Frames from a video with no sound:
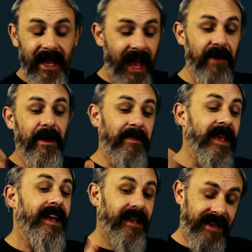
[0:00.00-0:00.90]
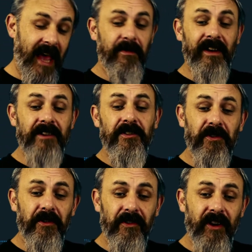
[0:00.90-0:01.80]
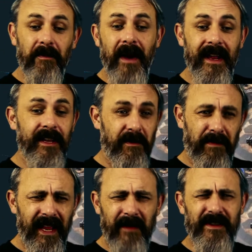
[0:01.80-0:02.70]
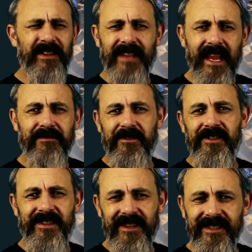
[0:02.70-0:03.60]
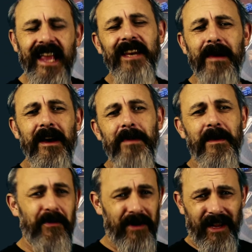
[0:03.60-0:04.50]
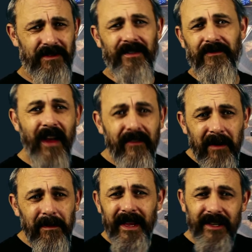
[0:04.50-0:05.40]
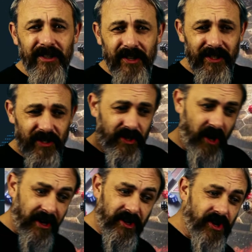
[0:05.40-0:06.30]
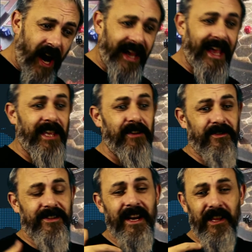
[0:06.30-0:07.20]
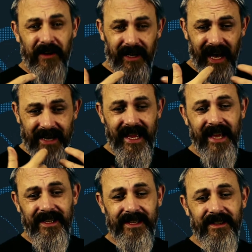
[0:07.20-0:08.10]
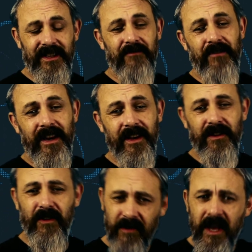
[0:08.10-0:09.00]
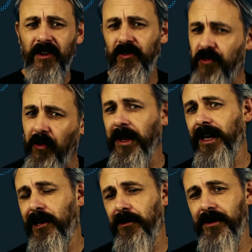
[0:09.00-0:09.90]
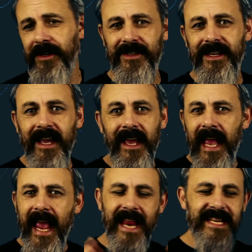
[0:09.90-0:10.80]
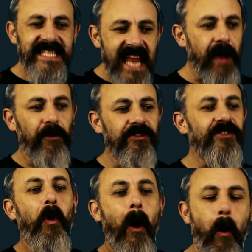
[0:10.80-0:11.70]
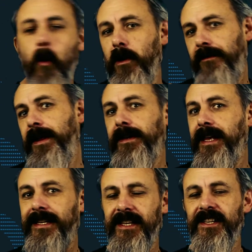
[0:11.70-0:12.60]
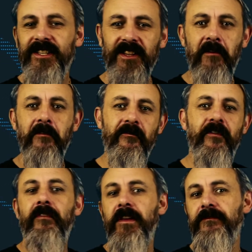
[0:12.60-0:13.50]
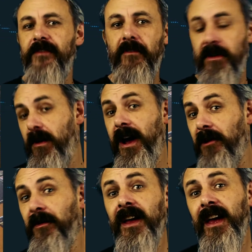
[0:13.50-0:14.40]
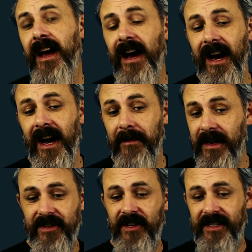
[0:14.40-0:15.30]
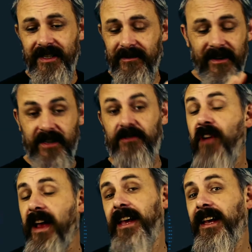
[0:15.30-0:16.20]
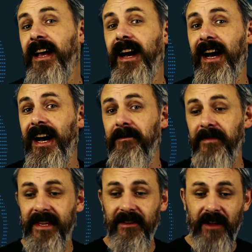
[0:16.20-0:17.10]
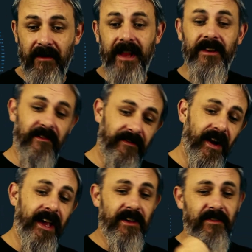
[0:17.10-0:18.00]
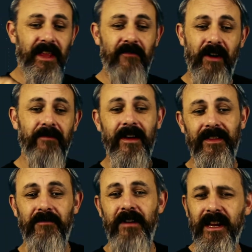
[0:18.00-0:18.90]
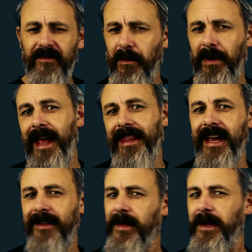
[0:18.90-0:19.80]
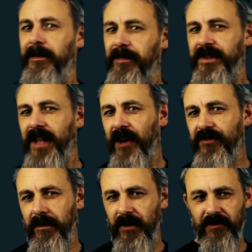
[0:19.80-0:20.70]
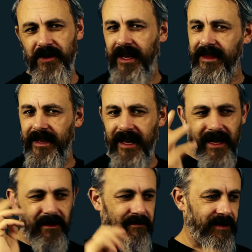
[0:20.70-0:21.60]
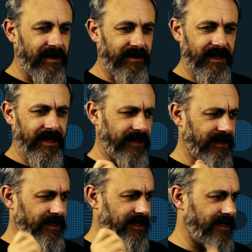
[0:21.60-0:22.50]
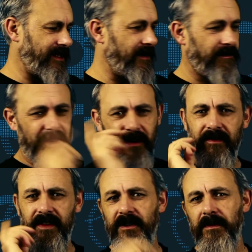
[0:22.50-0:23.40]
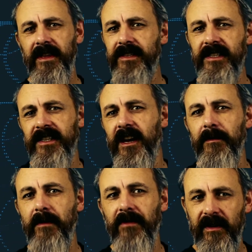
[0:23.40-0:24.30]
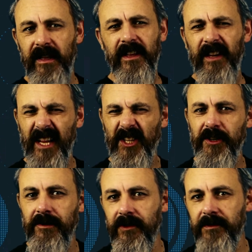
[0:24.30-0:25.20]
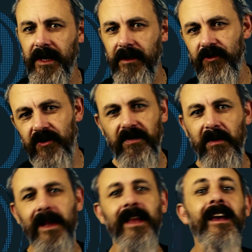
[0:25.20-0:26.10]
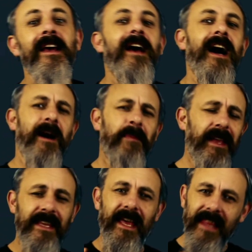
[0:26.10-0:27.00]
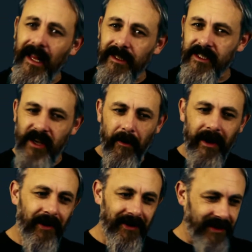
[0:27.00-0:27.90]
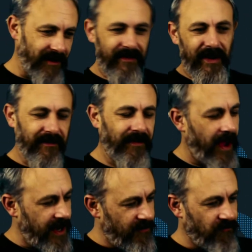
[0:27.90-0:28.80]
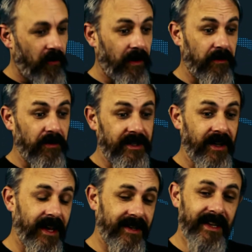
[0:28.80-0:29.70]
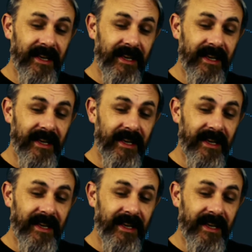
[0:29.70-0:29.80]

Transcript: Anyway, game of gladiatorial combat. You can play up to 6, which is an insane amount of people, and it goes on forever, but it's just dice chucking. You're sending your gladiators into the arena, you're controlling your ludus. It nails all of it. It does it so very, very well. It's cracking. You go in, you fight, you've got that run around the arena. playing that Star Trek music, I'll play that over the top of this because I can't remember. And then I'll get sued by YouTube probably. But yeah, that's going on and you're having a fight and you're rolling all the dice.